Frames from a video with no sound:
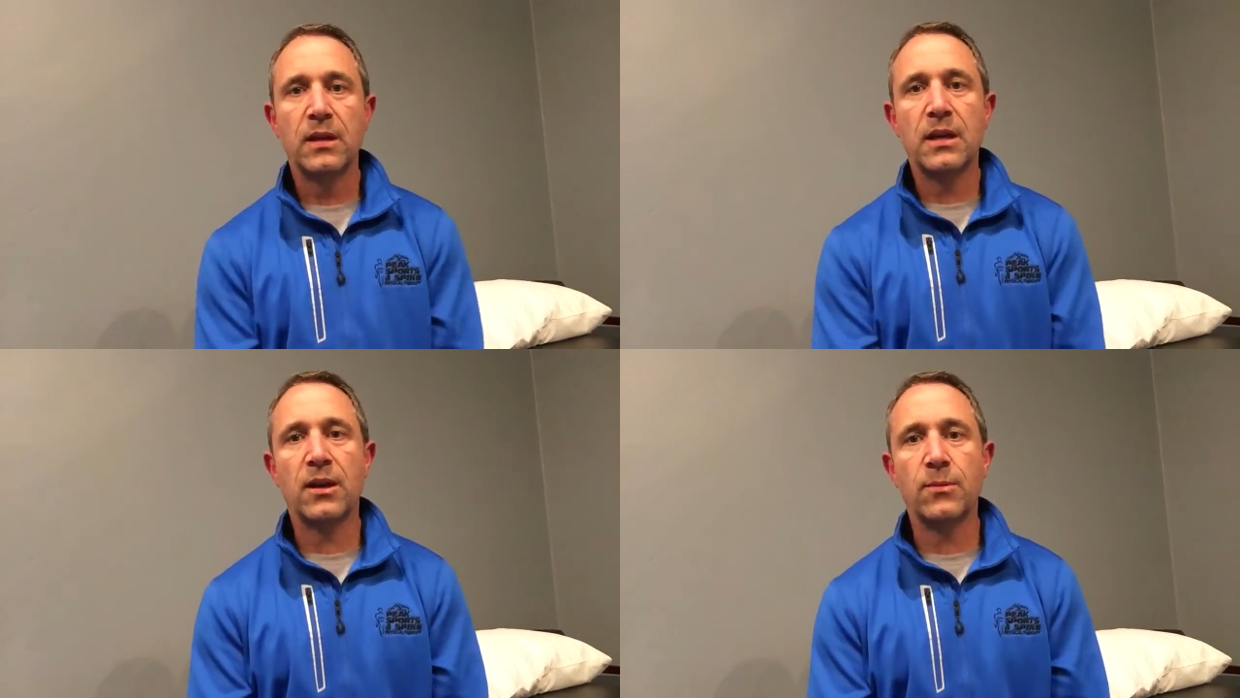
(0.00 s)

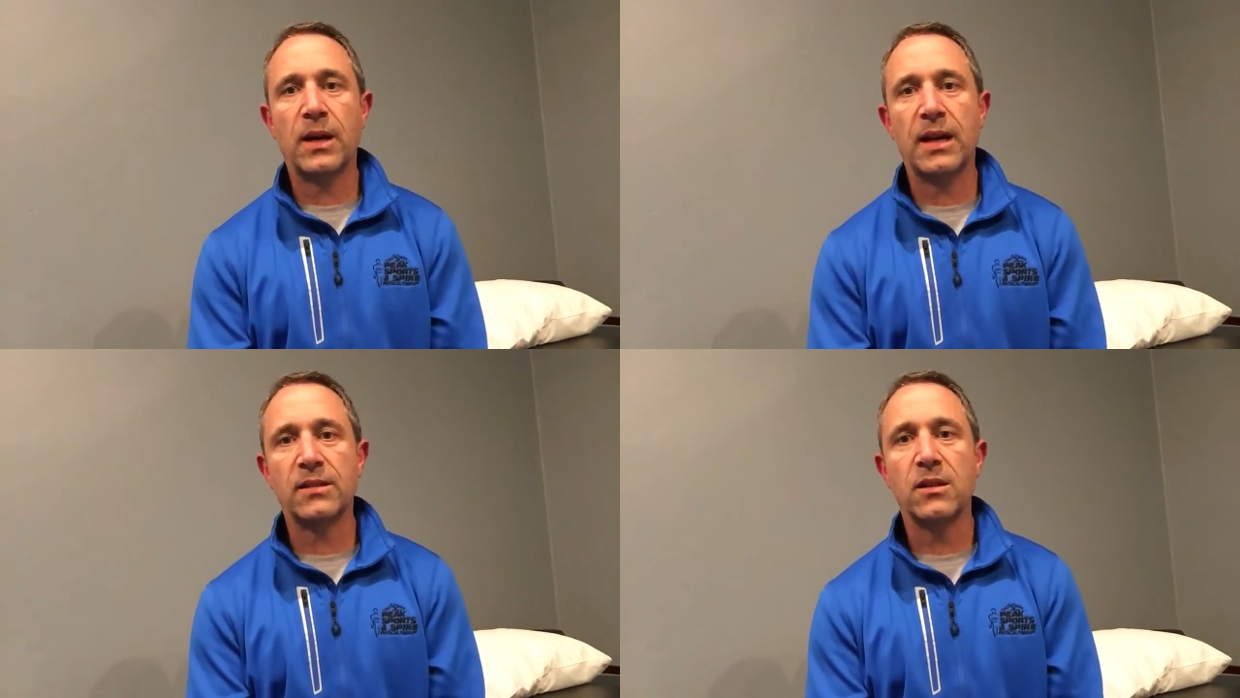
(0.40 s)
Now you
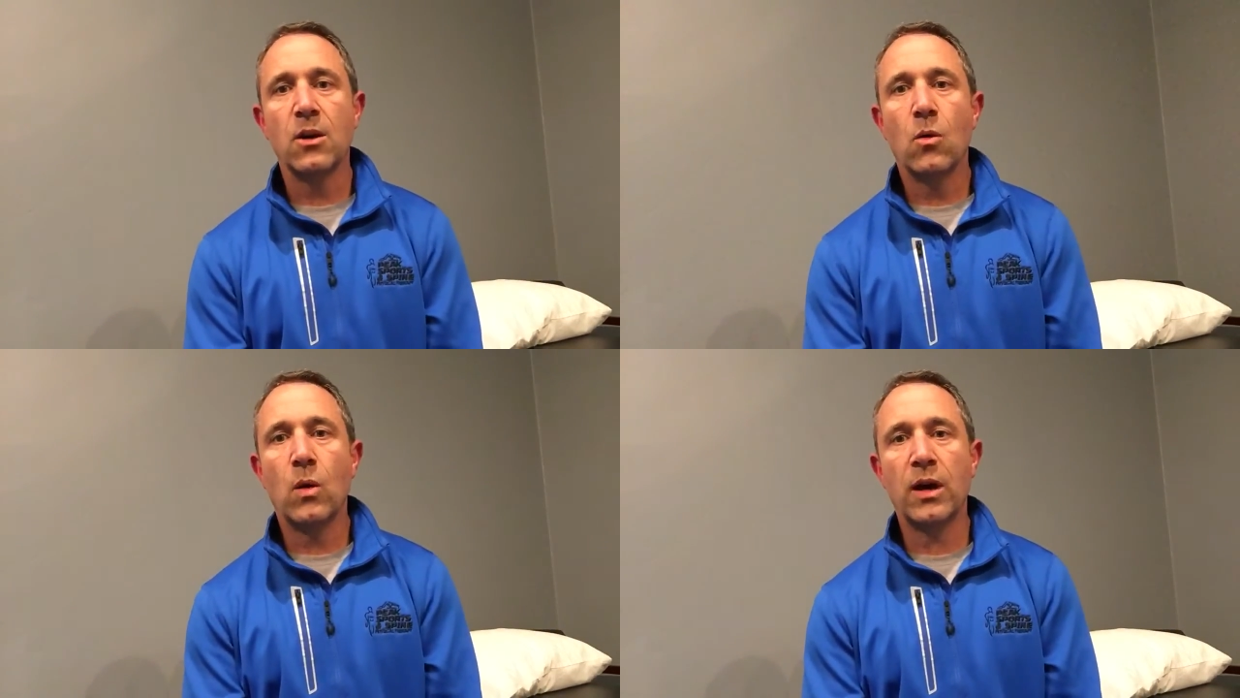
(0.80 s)
might ask,
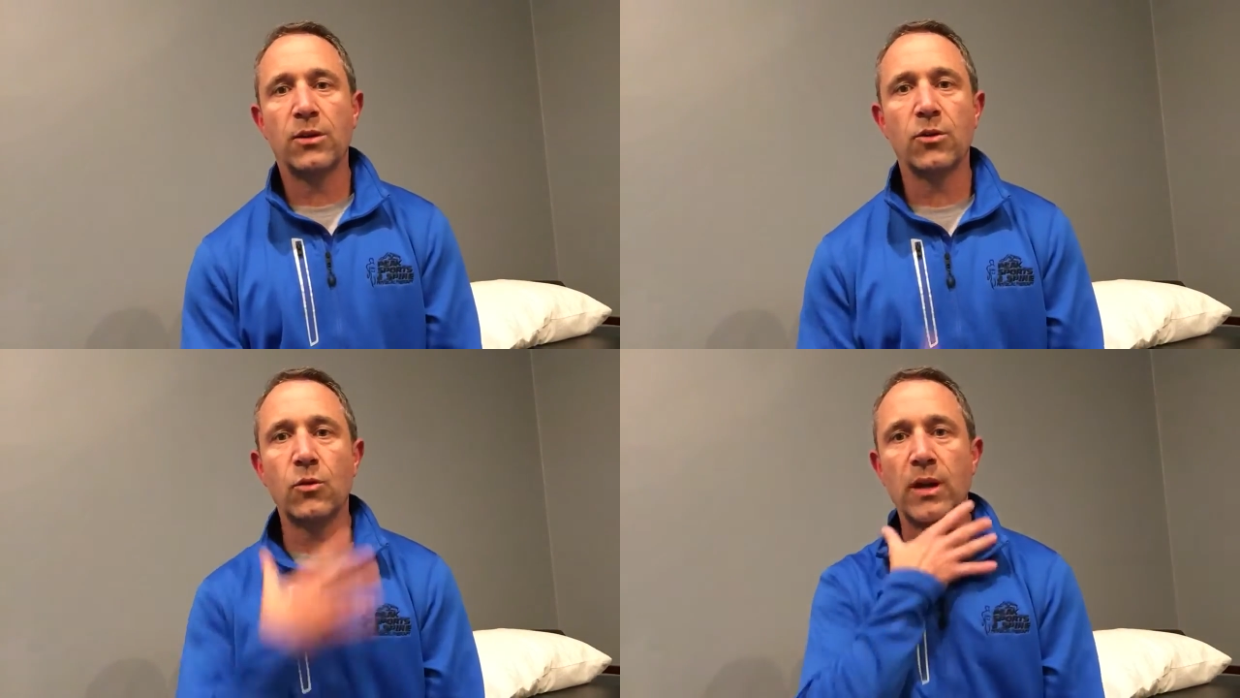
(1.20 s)
why on
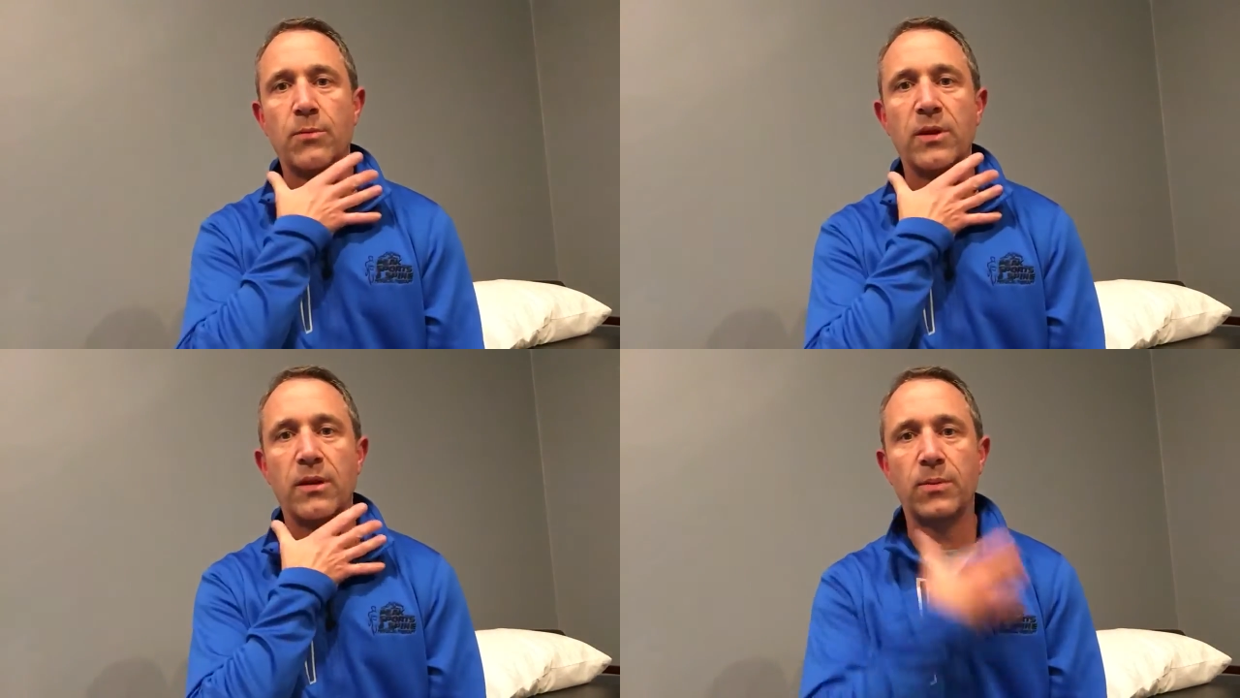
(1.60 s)
earth would I
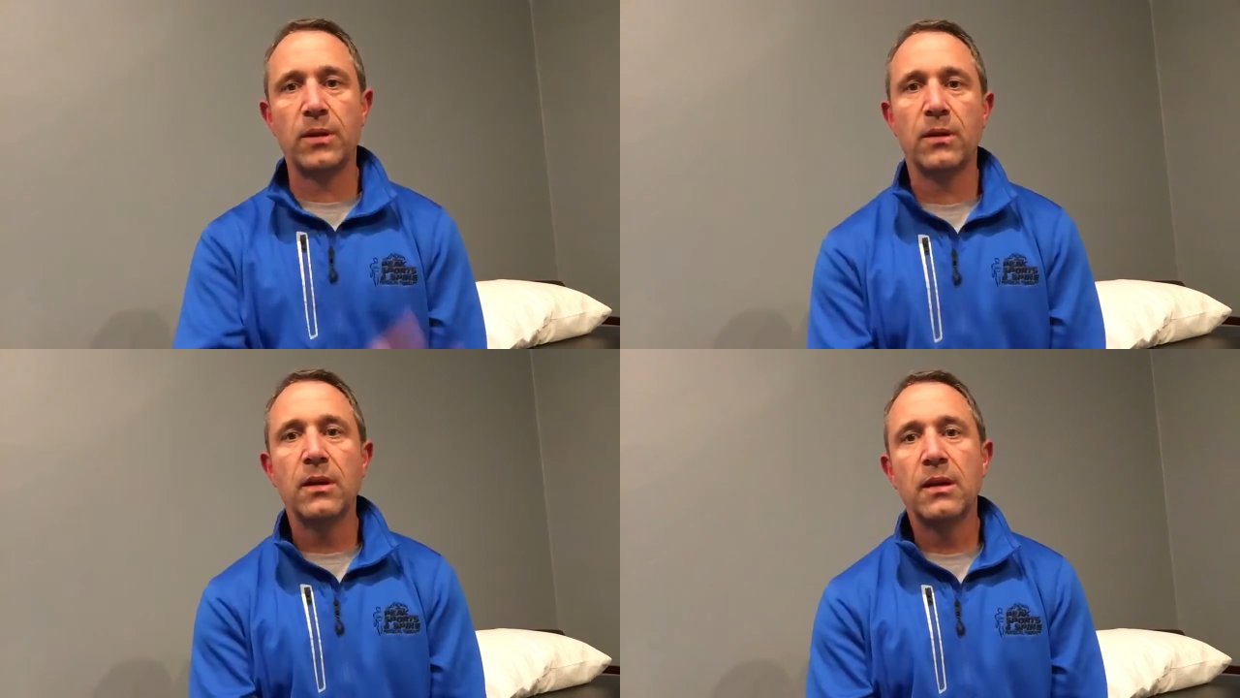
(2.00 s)
breathe up
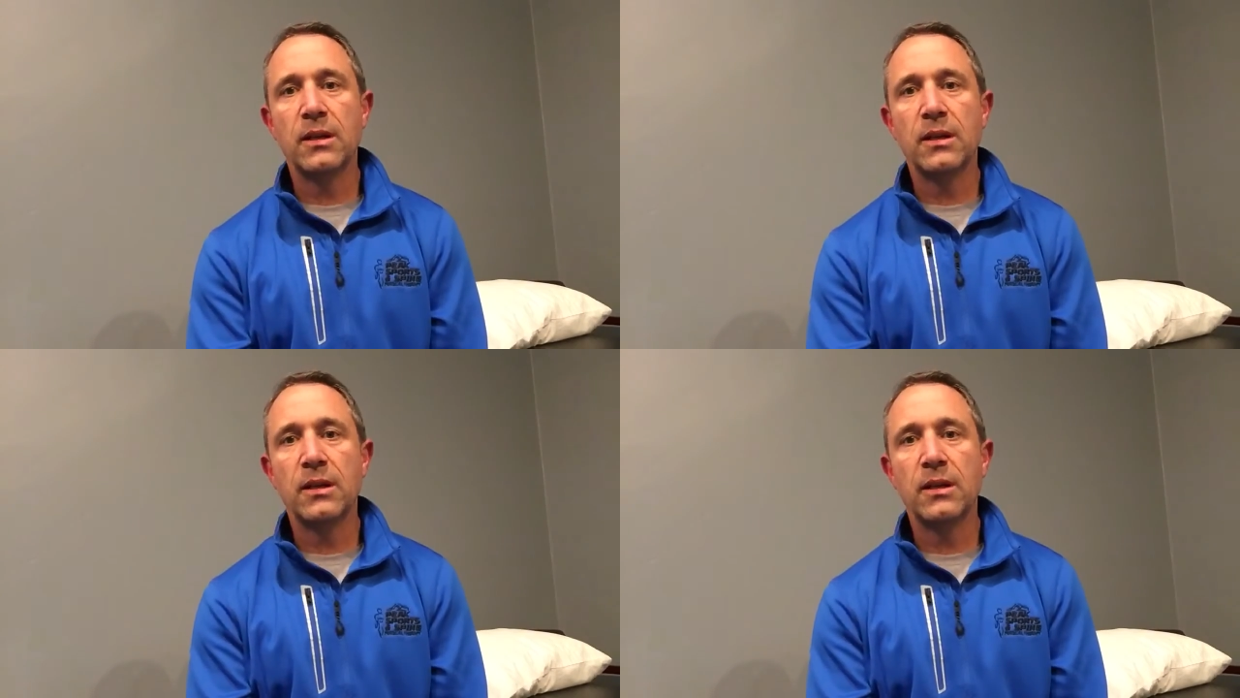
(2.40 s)
here?